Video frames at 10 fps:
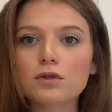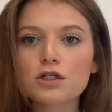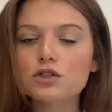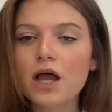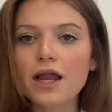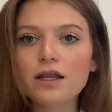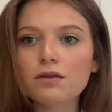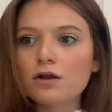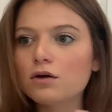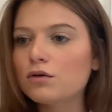this tiny
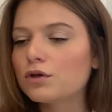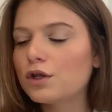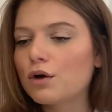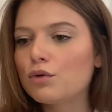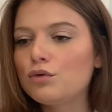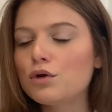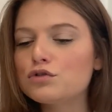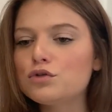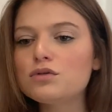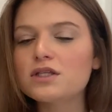little, you know, who
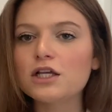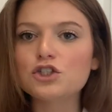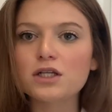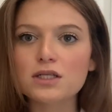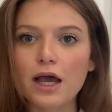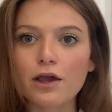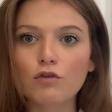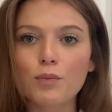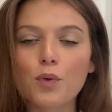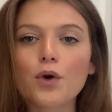knows news station is hiring a
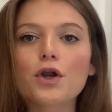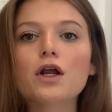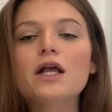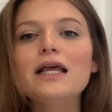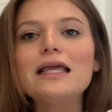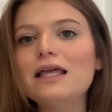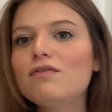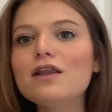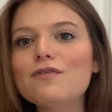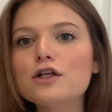reporter.
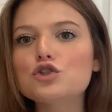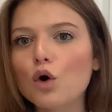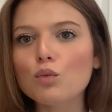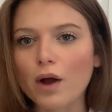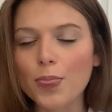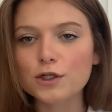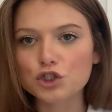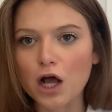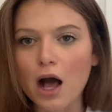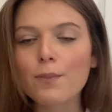Even if I don't want the
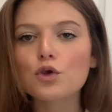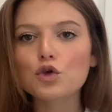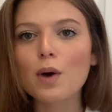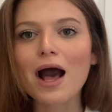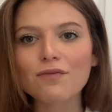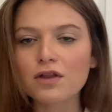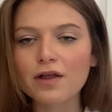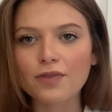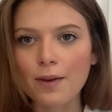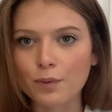job, you have to
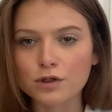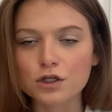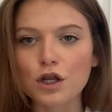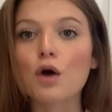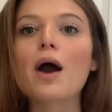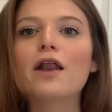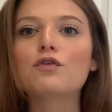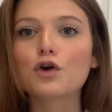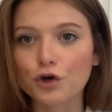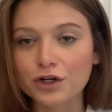let that person know out
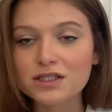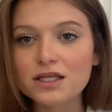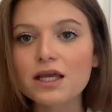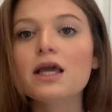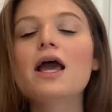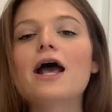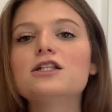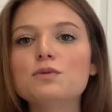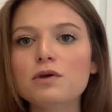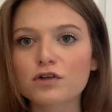of courtesy
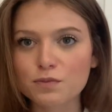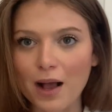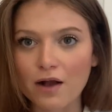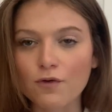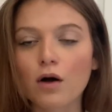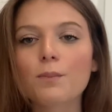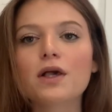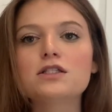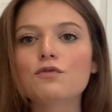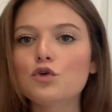and to be respectful.
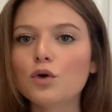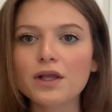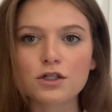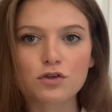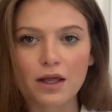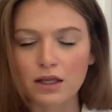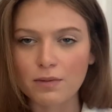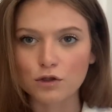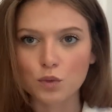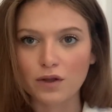Because if you don't answer that
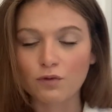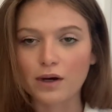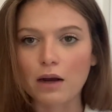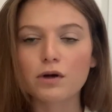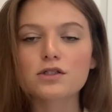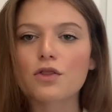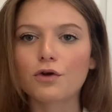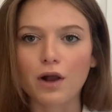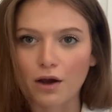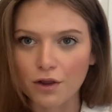email in 24 hours,
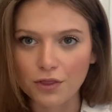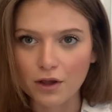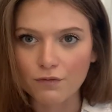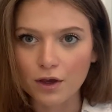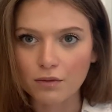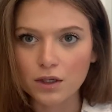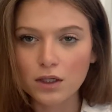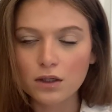they're not going to think of you.